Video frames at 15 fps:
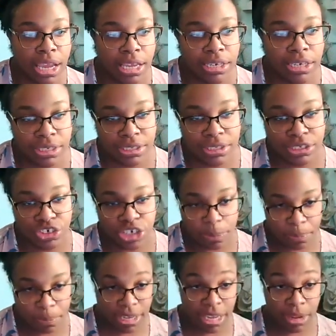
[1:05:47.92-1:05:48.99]
And the
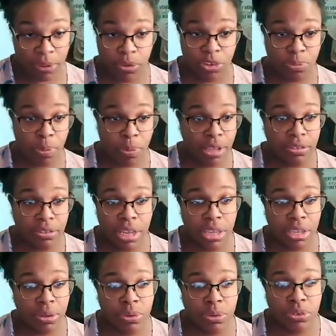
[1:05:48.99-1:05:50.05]
shepherd king responds,
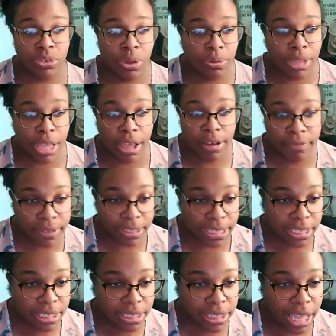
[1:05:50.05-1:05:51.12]
Yet you are so
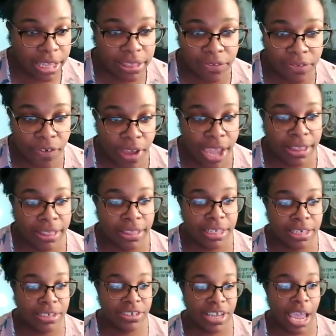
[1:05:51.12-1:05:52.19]
lovely, like the fine
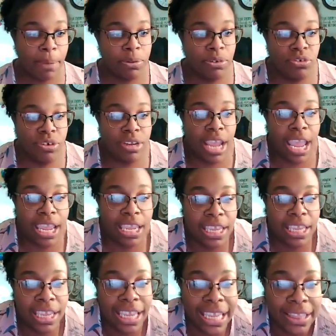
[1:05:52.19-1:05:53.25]
linen tapestry
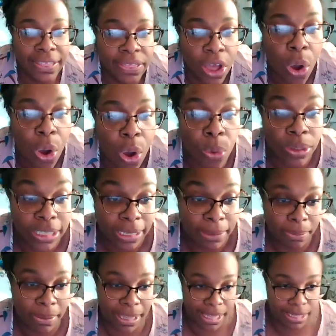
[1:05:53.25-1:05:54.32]
hanging in the holy
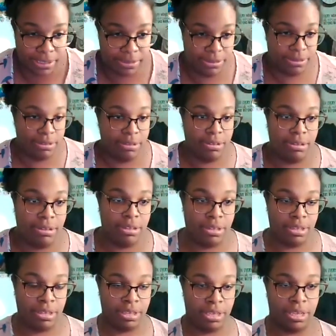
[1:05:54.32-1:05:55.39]
place.
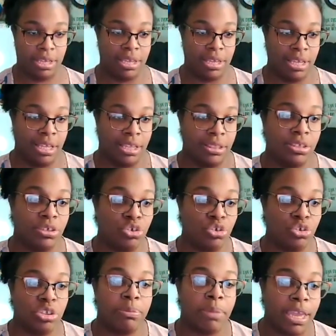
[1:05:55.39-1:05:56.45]
The
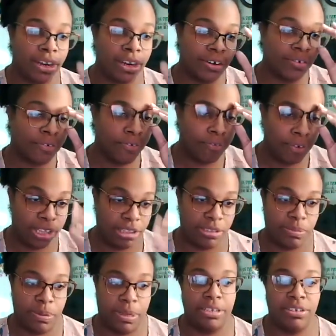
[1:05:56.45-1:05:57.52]
Shulamite and her
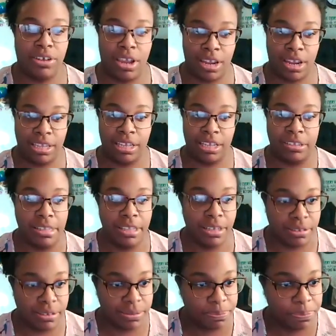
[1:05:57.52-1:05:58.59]
friends begin talking. They say
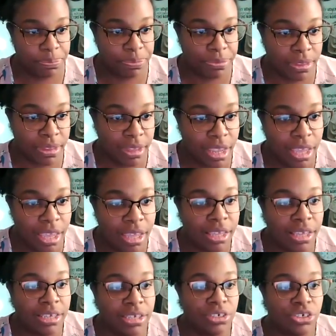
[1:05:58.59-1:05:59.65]
this.
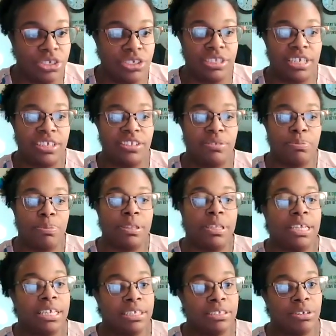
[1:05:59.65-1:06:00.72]
She says,
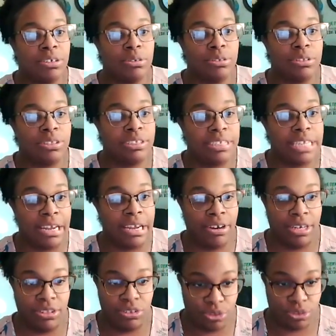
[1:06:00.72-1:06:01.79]
Please don't stare
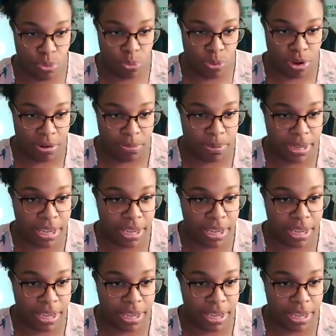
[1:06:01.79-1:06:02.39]
in scorn